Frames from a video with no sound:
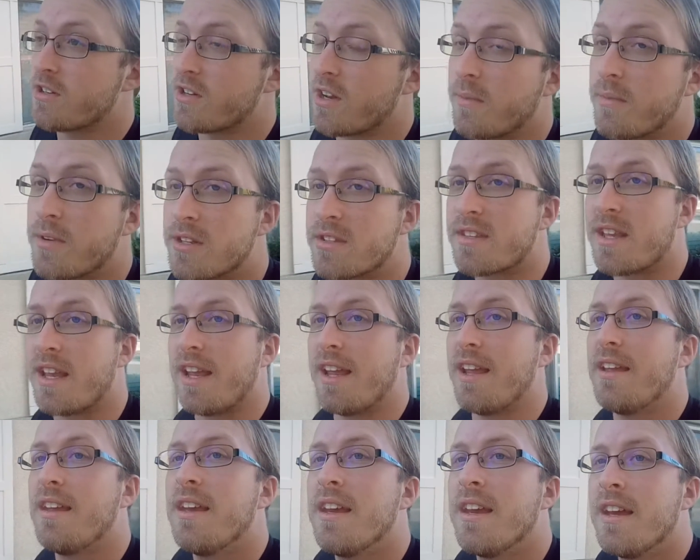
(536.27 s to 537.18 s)
I'm just
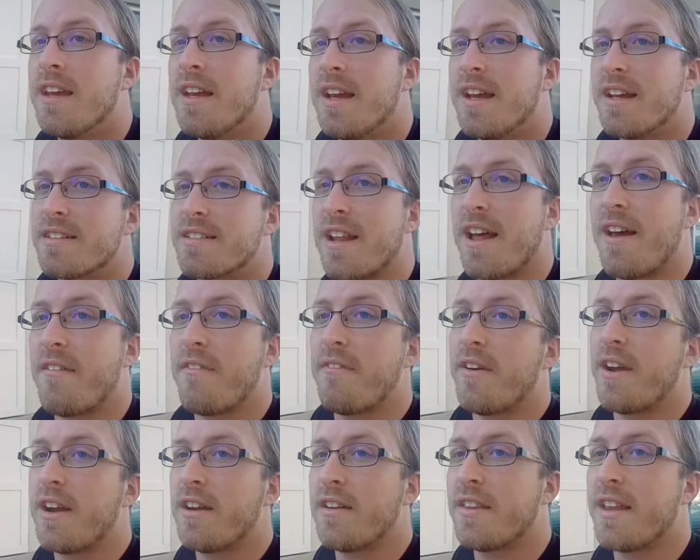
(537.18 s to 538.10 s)
saying it's not
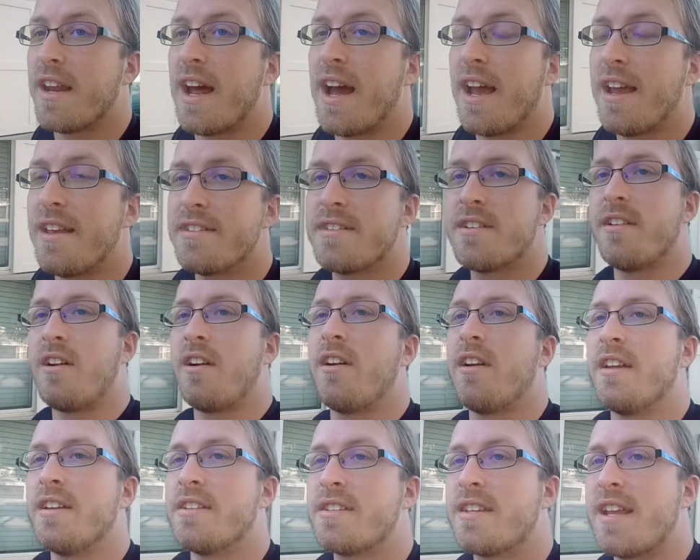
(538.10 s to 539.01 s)
fair that I, as an
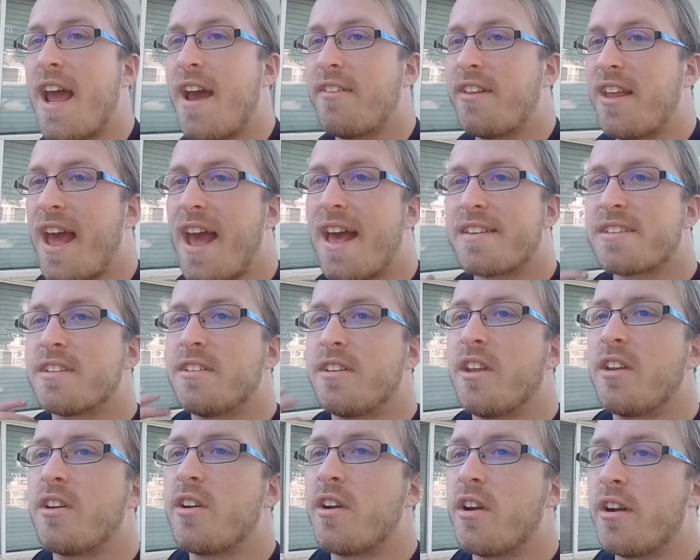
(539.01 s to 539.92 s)
artist, have to ask
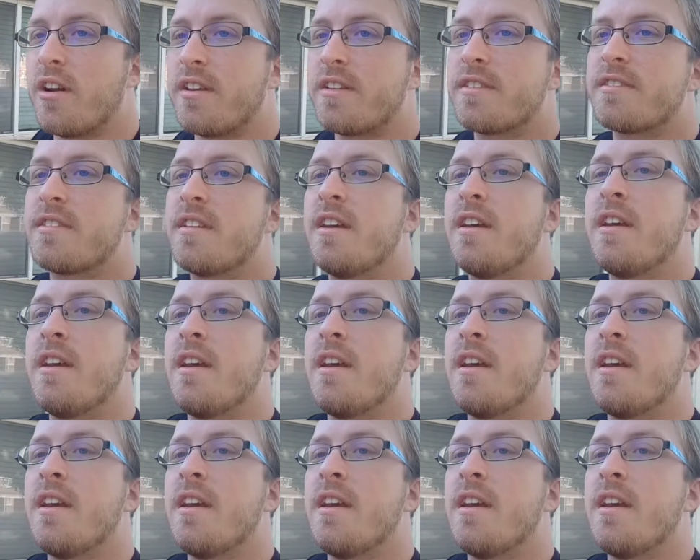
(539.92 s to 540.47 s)
another artist